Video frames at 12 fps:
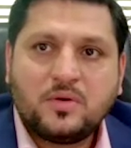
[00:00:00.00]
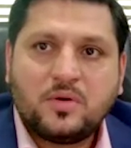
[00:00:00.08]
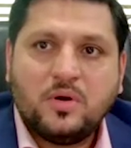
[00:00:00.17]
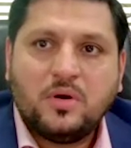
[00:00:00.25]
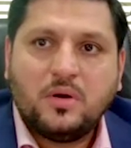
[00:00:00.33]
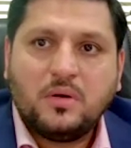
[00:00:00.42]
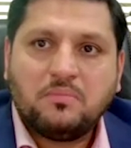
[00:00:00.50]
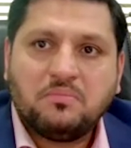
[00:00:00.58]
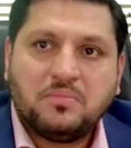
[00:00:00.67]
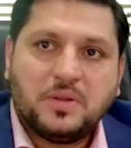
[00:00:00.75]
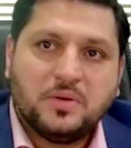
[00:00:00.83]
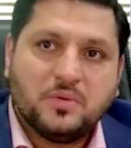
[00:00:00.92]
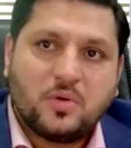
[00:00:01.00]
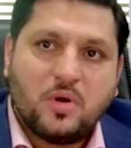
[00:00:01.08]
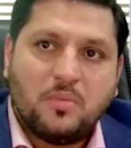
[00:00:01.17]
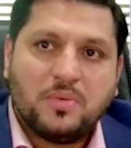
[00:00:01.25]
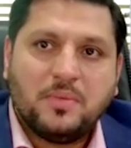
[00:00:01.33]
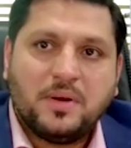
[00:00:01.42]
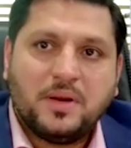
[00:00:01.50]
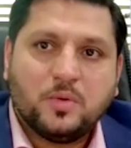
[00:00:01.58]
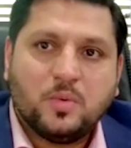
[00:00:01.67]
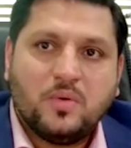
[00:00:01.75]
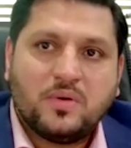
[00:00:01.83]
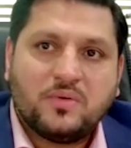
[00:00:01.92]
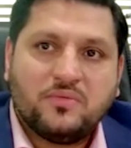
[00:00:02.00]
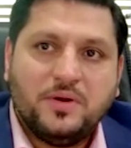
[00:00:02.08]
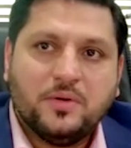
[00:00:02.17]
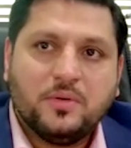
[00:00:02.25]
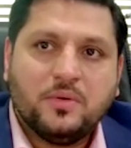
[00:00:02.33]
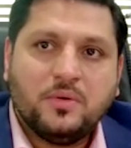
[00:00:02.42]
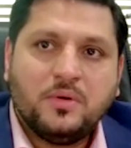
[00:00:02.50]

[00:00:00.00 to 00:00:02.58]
complement to our video